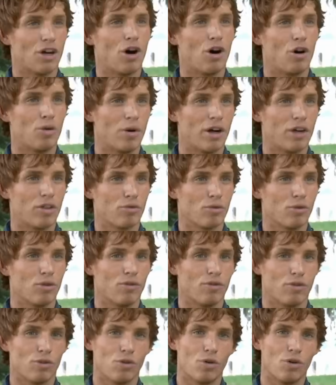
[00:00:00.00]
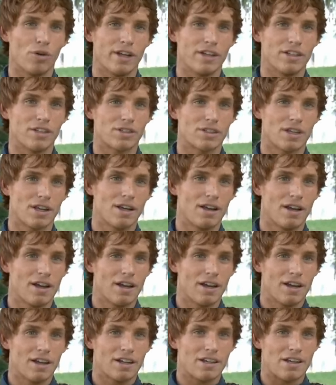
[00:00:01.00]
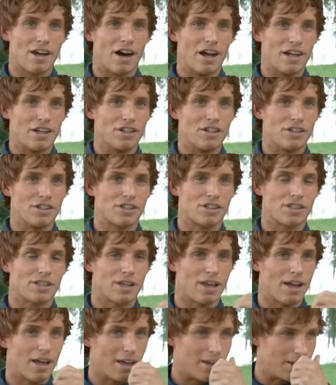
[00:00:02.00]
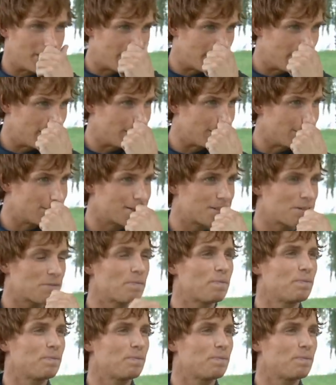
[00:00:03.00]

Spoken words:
whole way through. For all his kindness and his